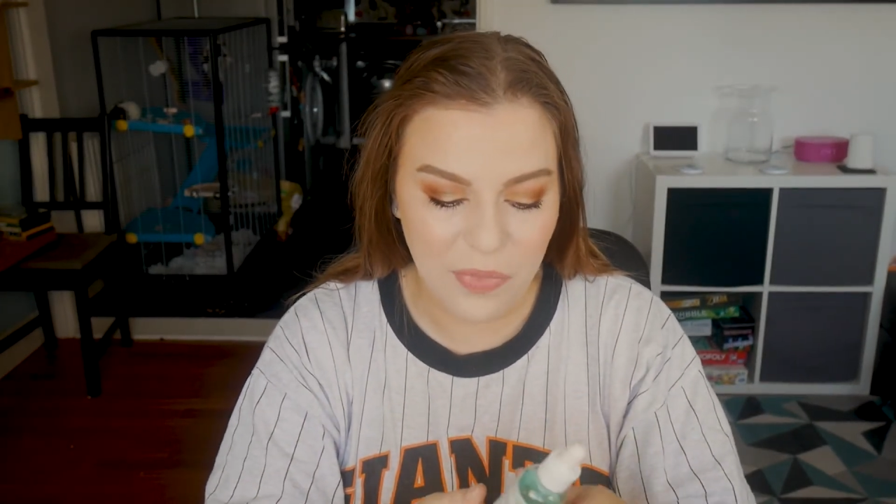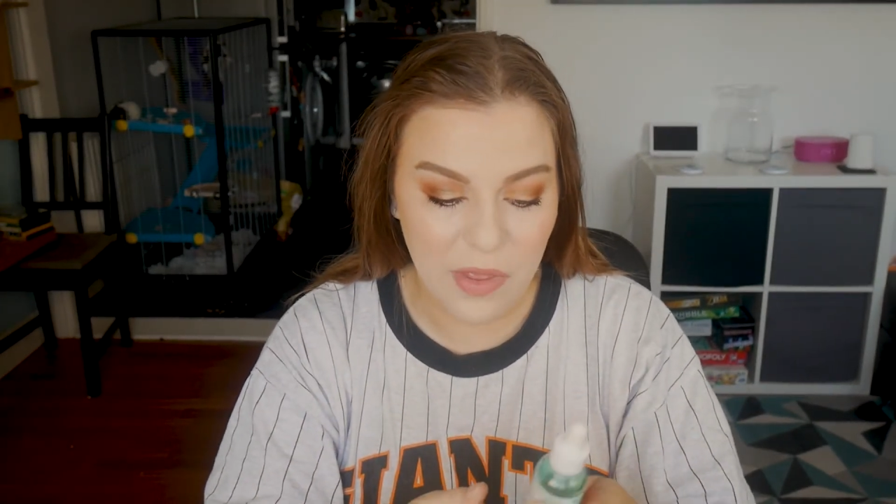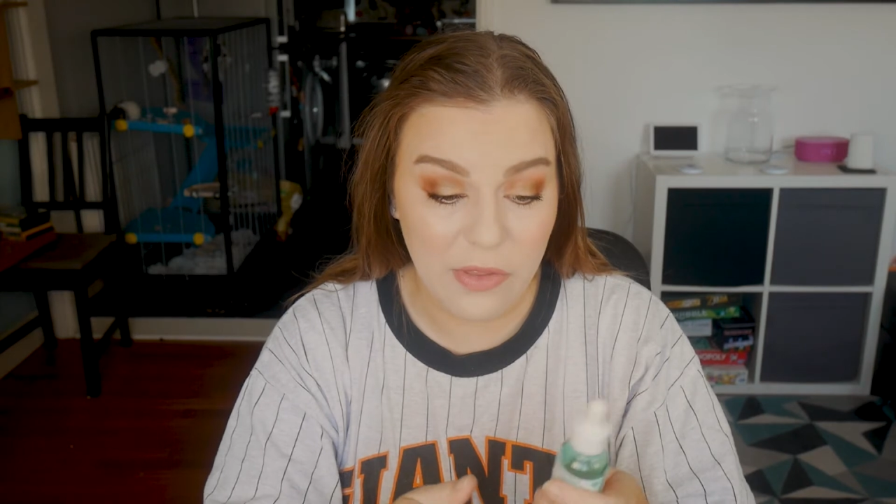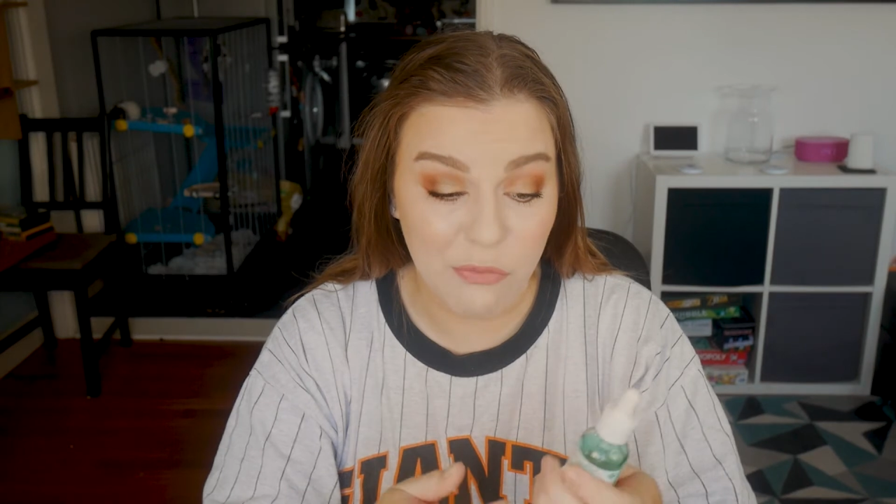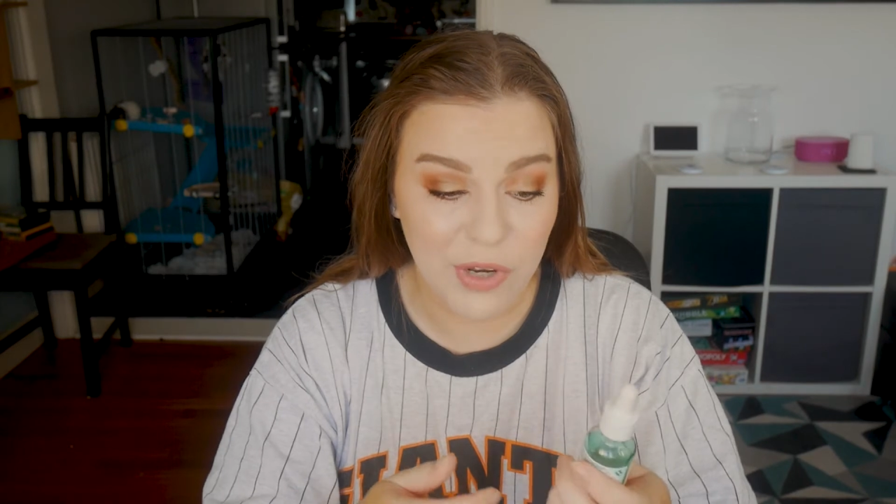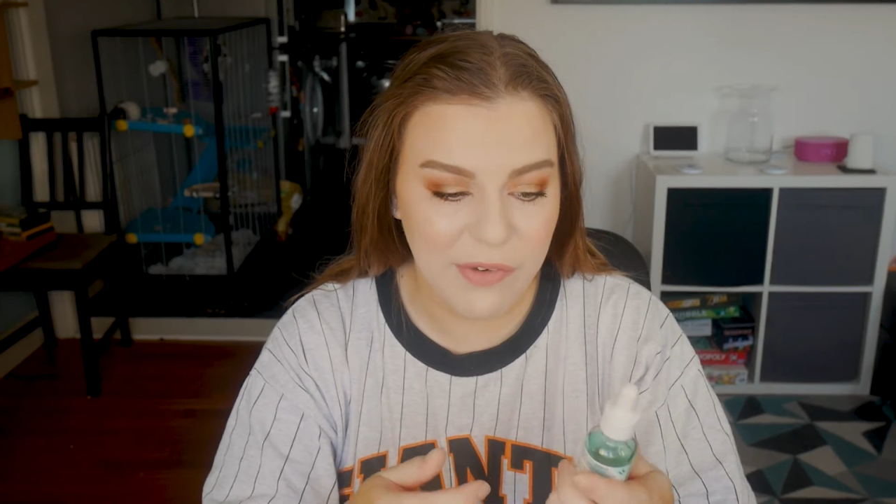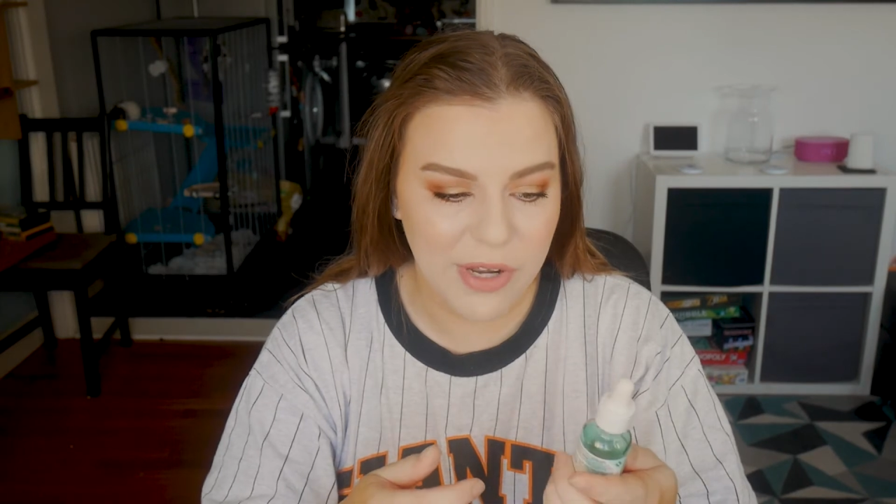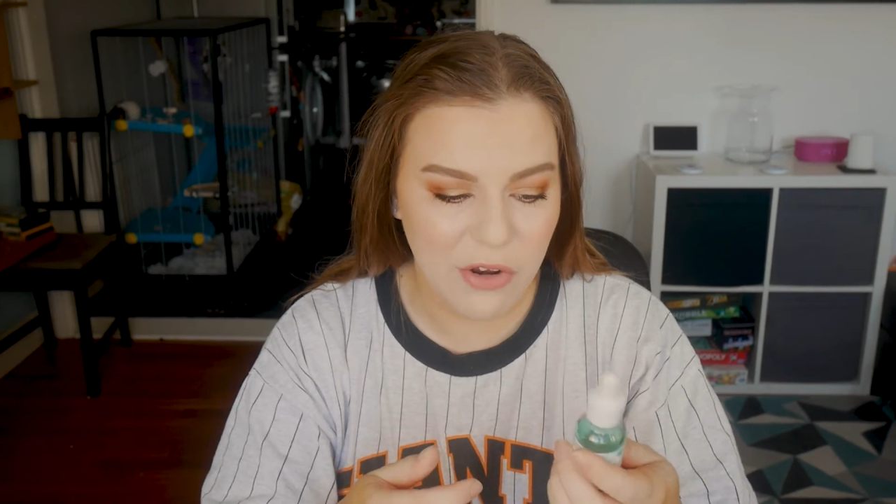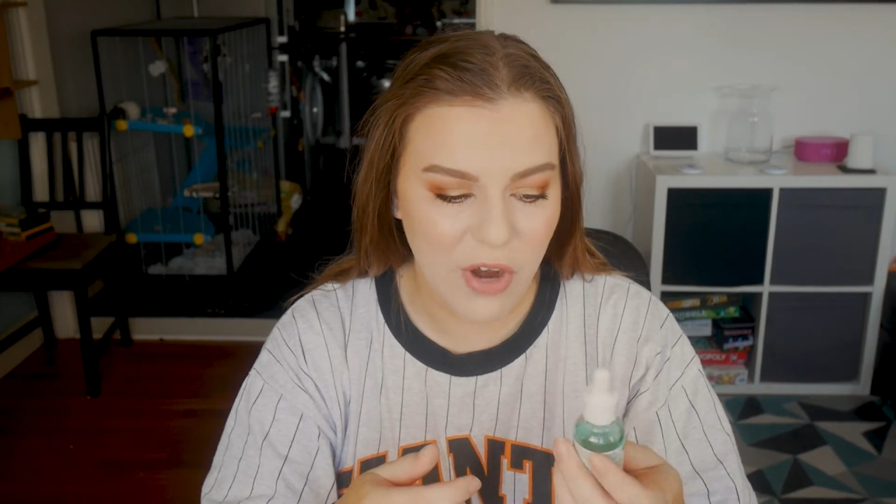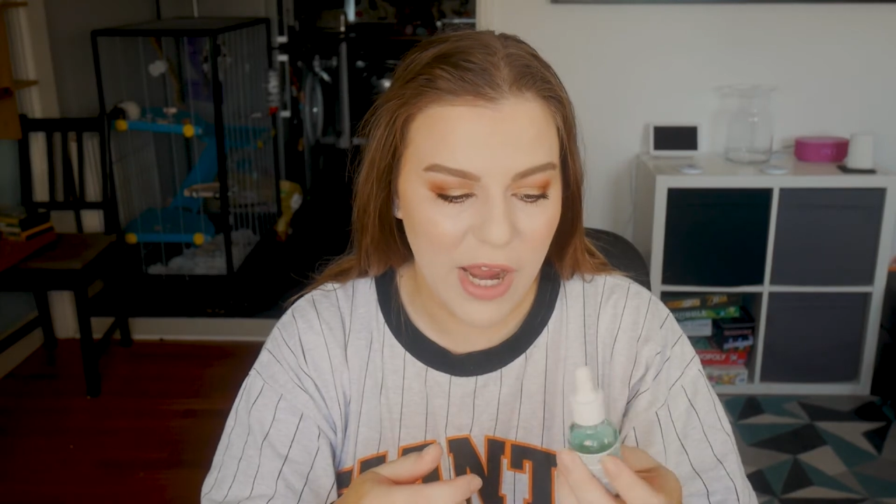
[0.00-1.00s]
They're really,
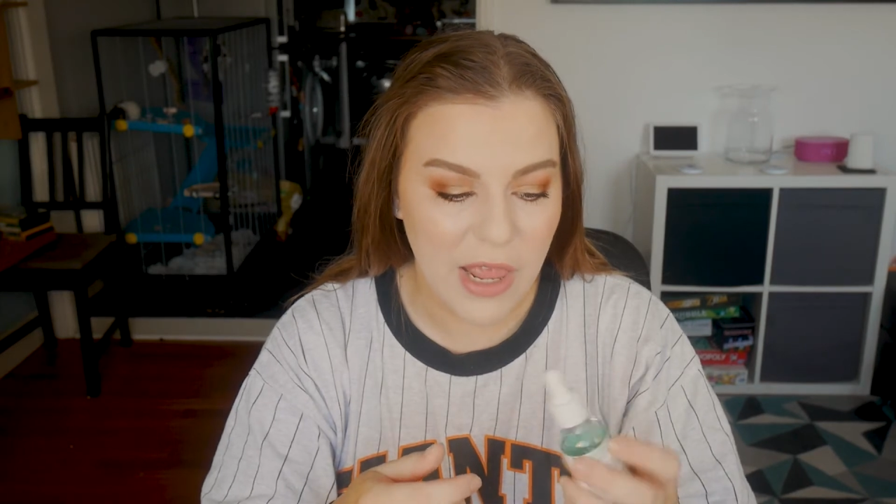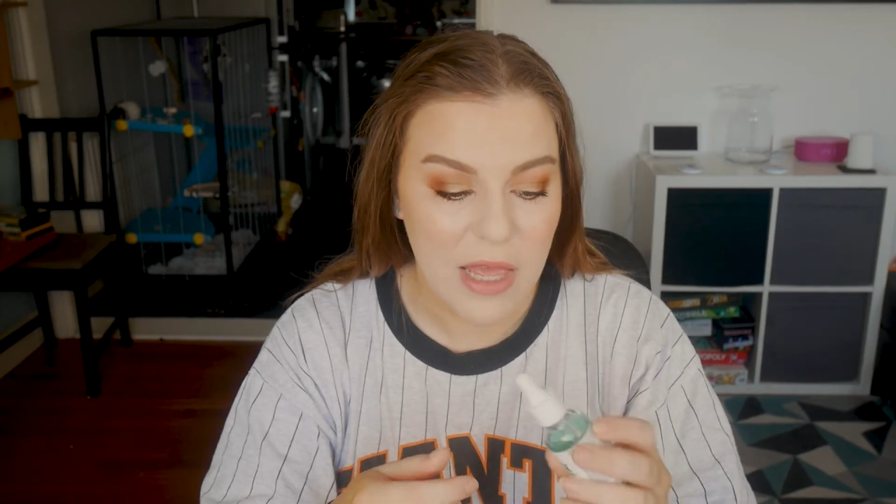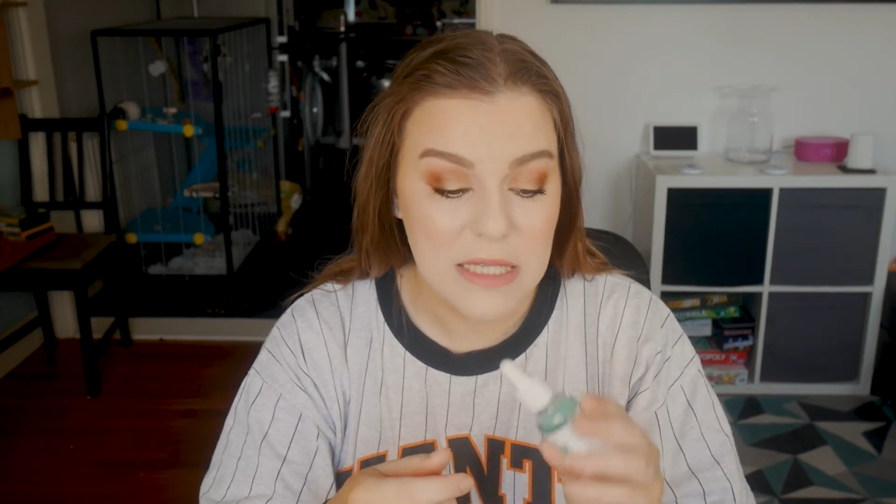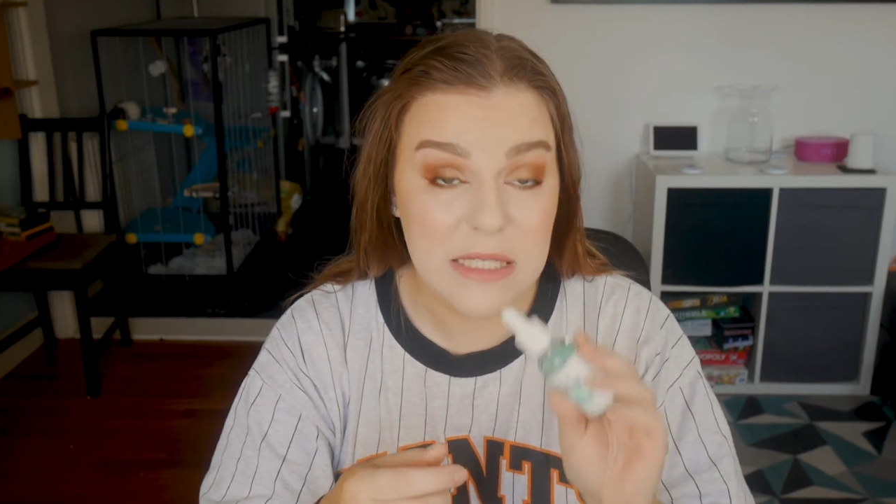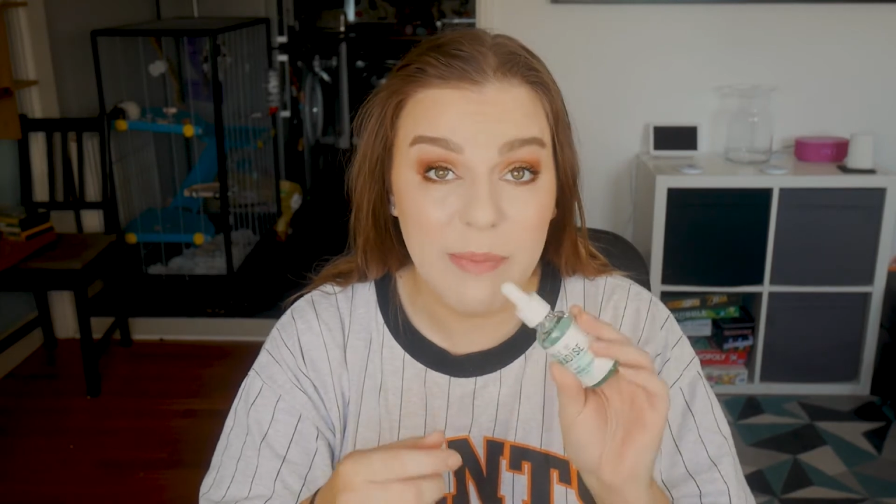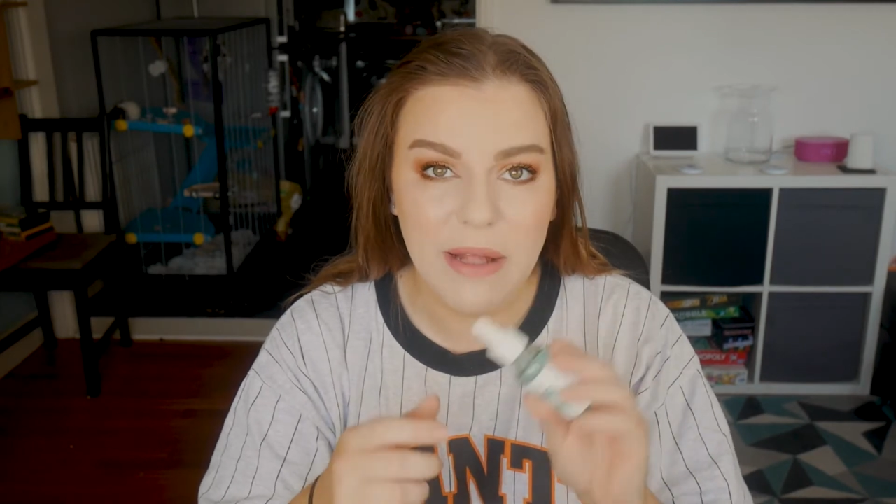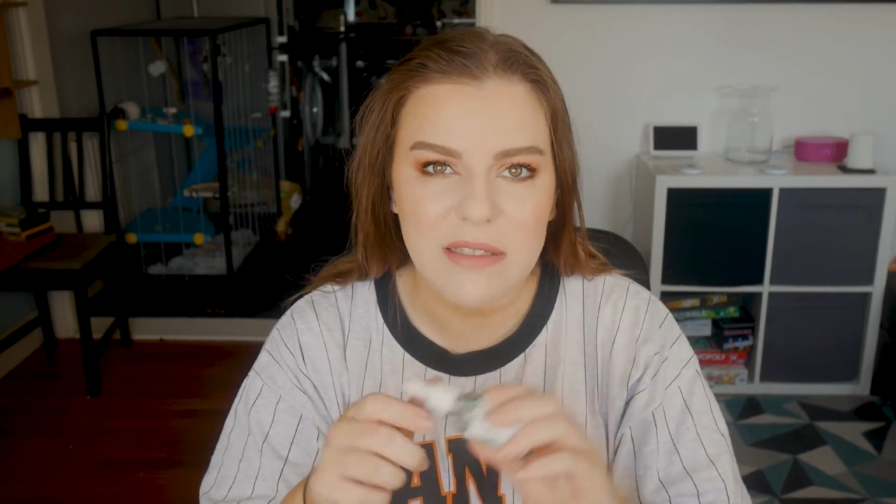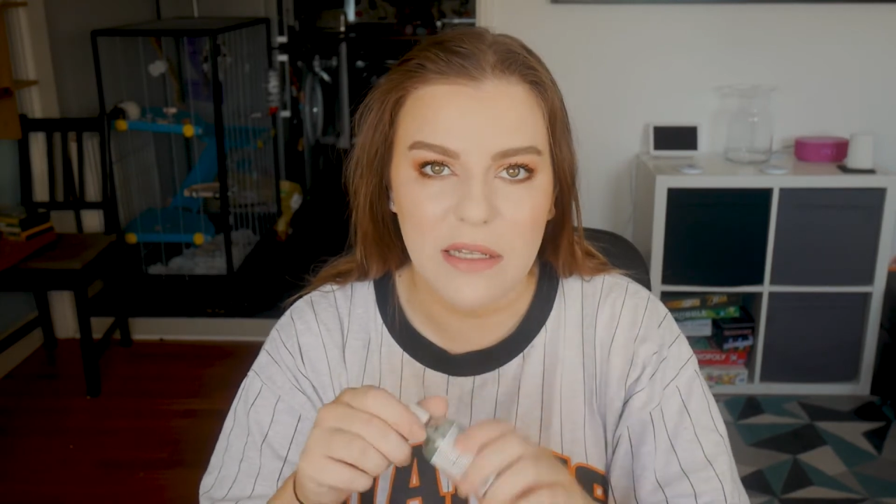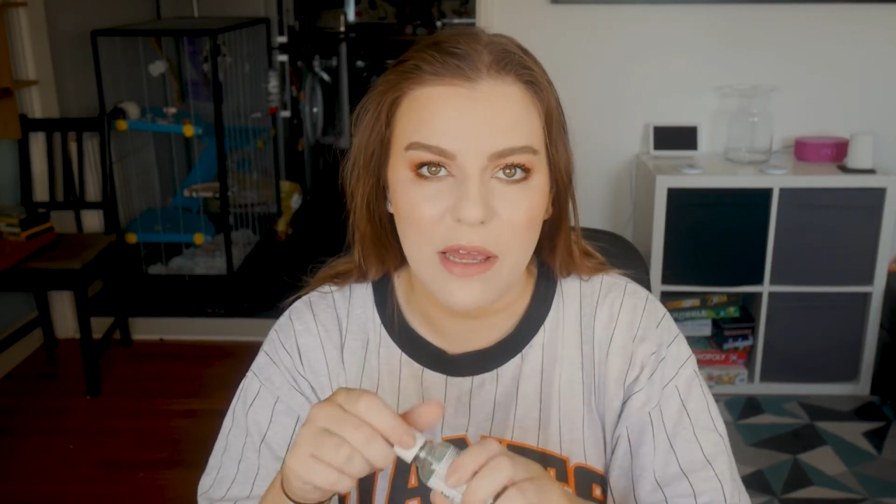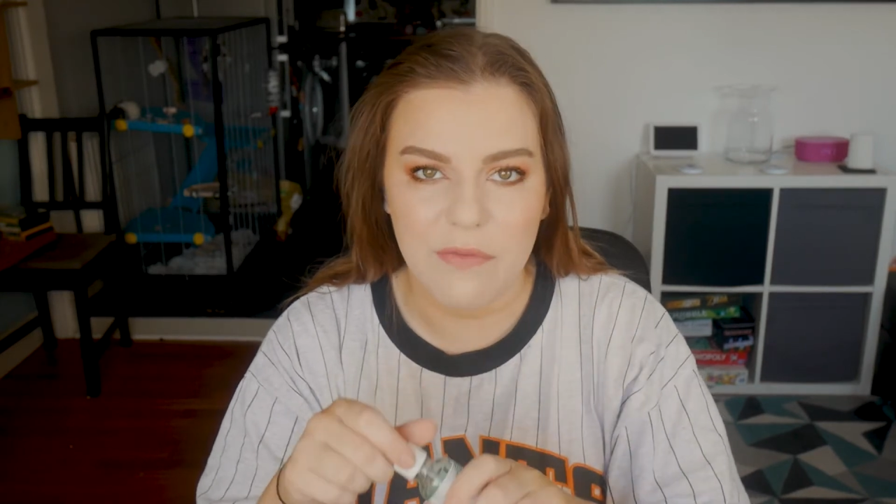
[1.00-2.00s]
really great,
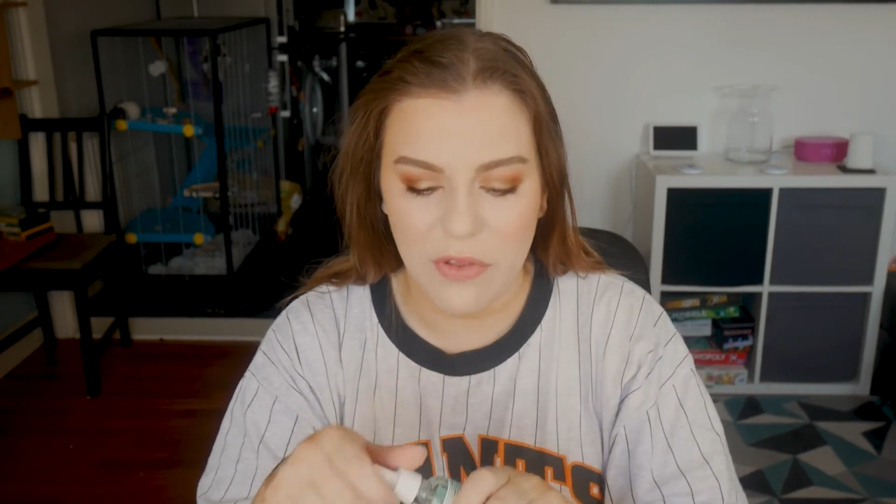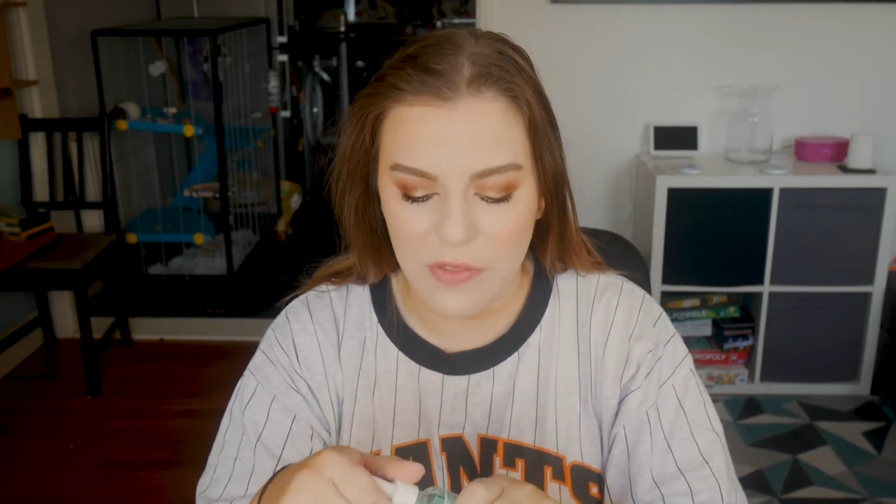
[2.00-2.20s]
smell delightful.